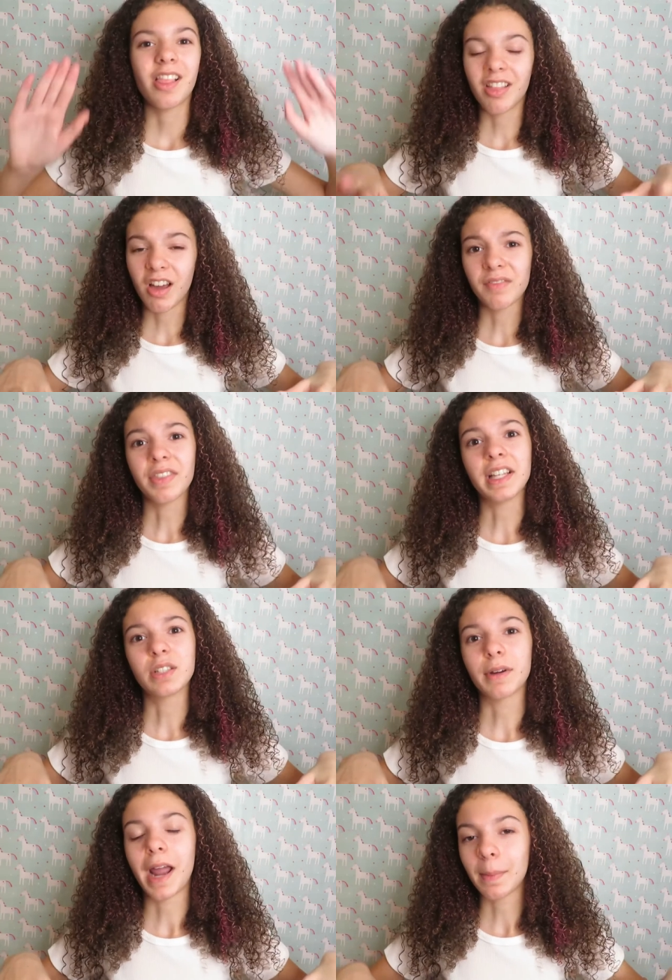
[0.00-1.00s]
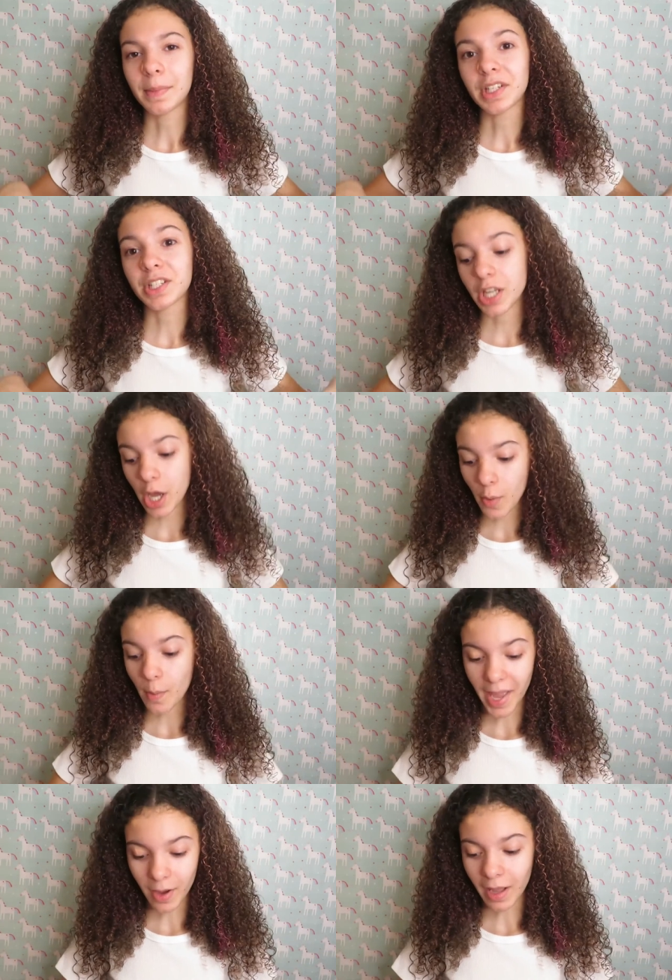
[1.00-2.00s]
a lot of things were happening, so
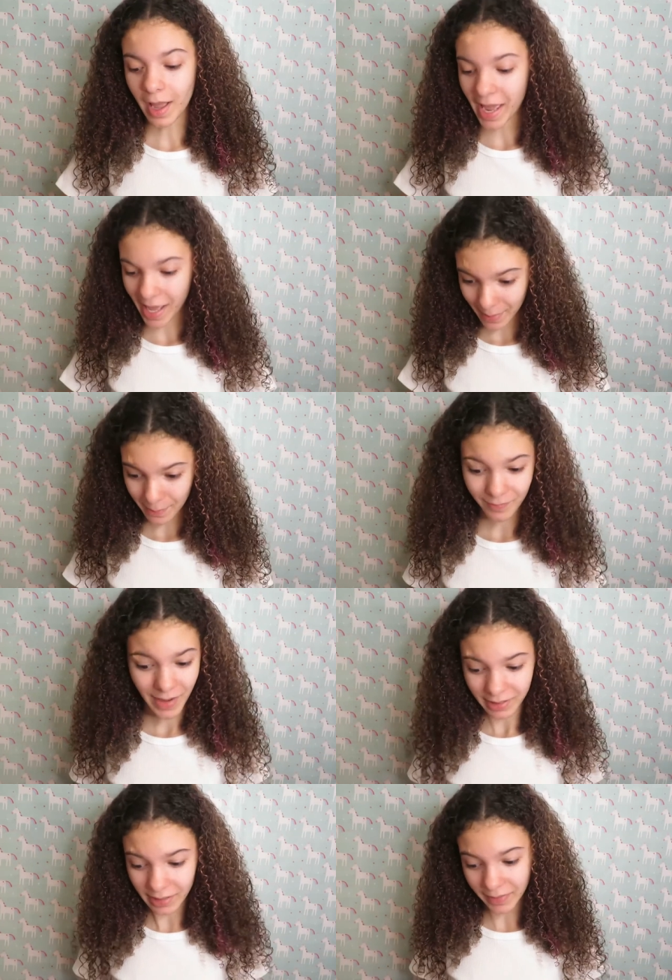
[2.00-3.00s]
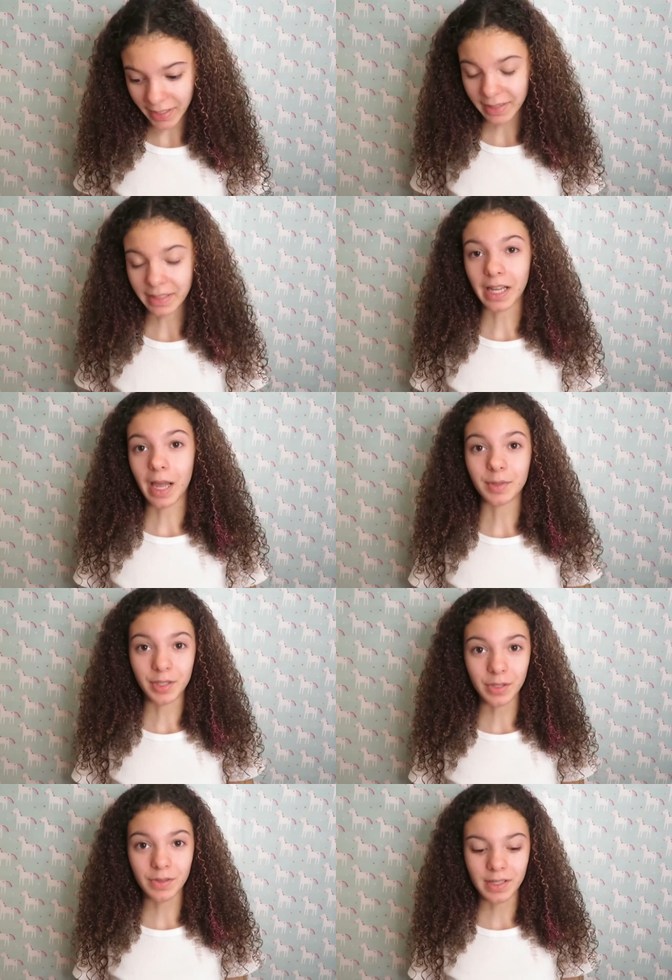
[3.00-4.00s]
now I am finally finding the time
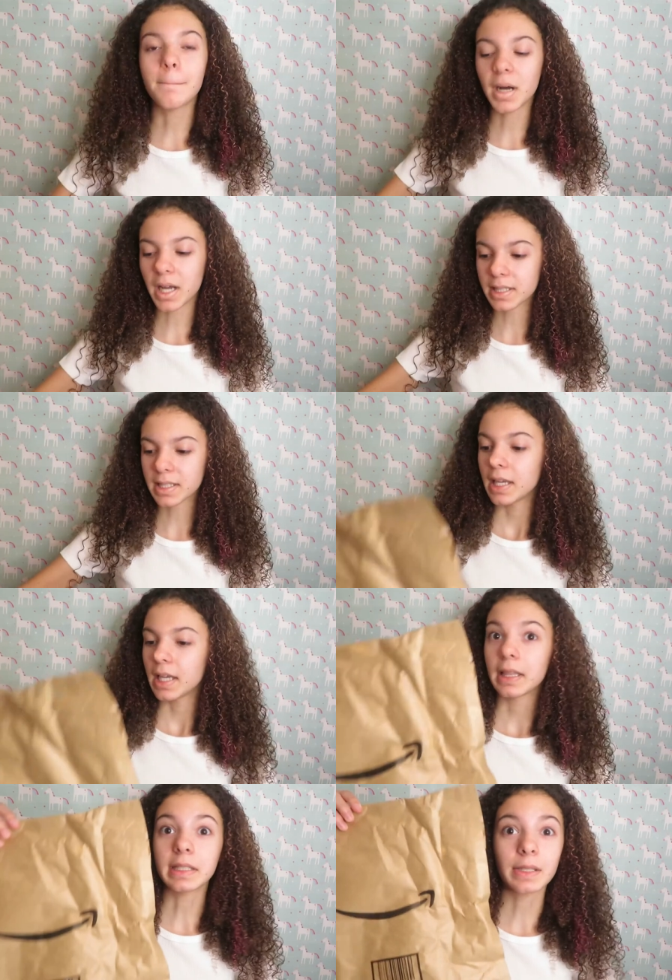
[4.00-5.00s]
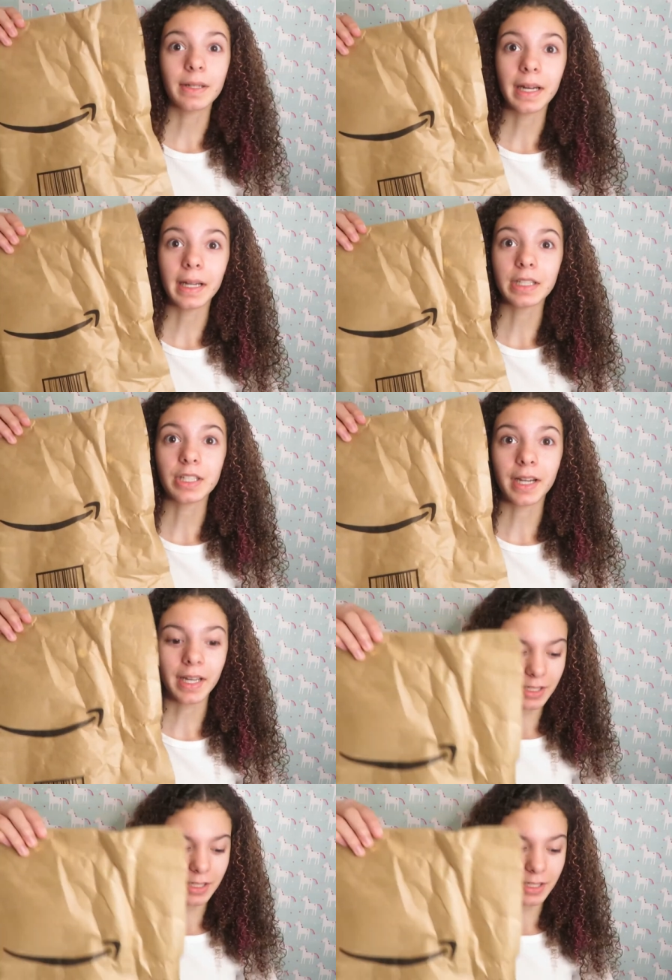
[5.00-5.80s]
to do this, but let's go ahead and get straight